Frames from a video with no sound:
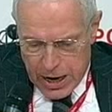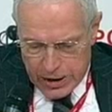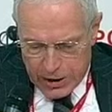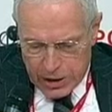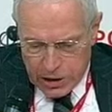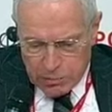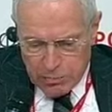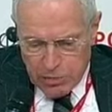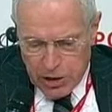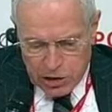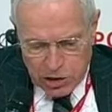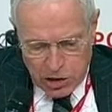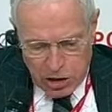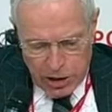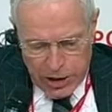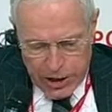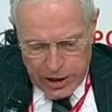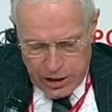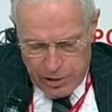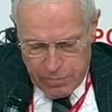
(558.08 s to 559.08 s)
this must
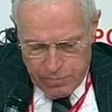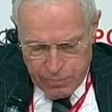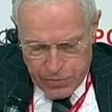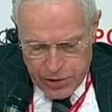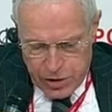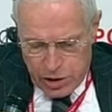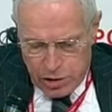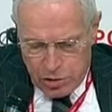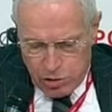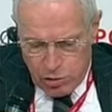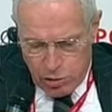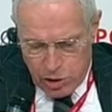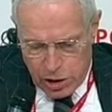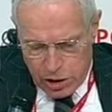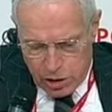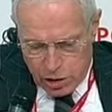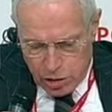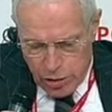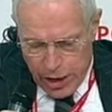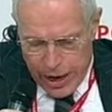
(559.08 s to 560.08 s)
lead to a
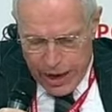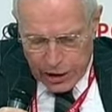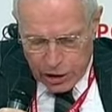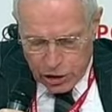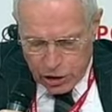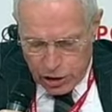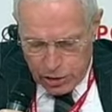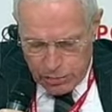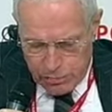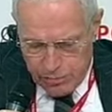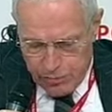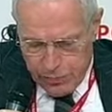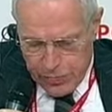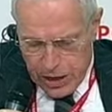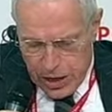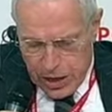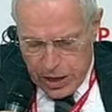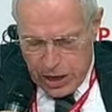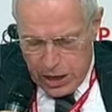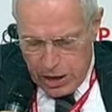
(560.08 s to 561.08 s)
contraction
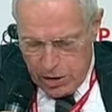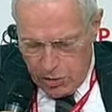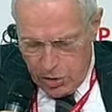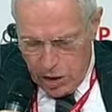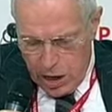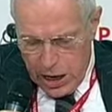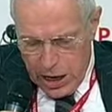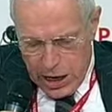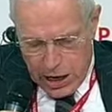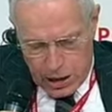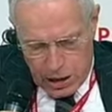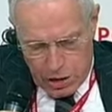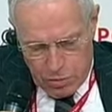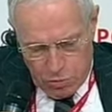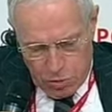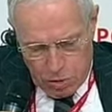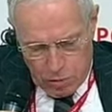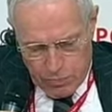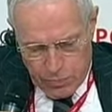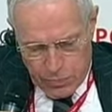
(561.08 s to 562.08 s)
in the
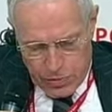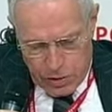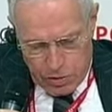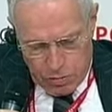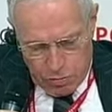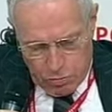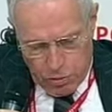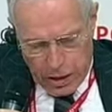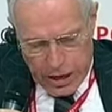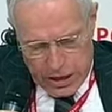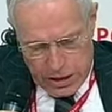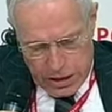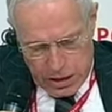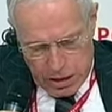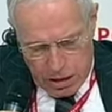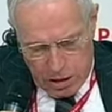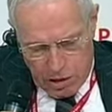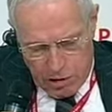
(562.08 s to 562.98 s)
annual rate